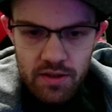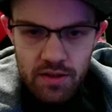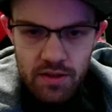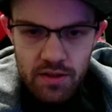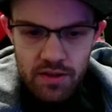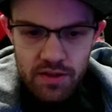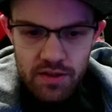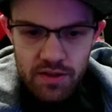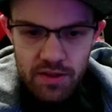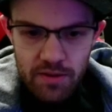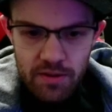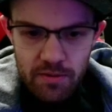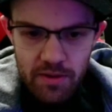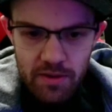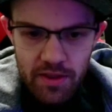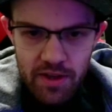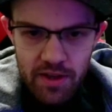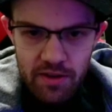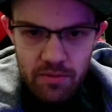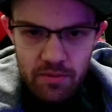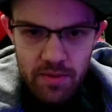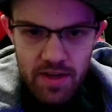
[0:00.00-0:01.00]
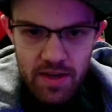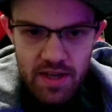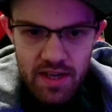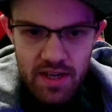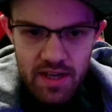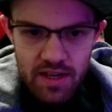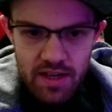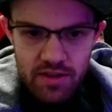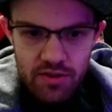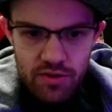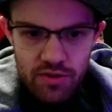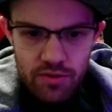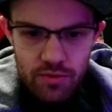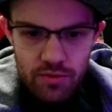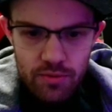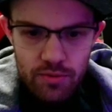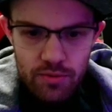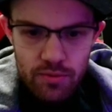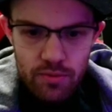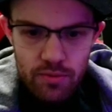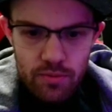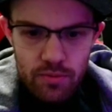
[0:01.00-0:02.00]
So I don't think we need
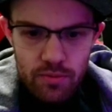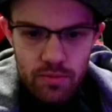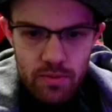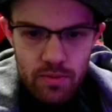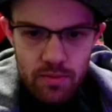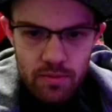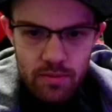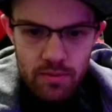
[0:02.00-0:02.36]
to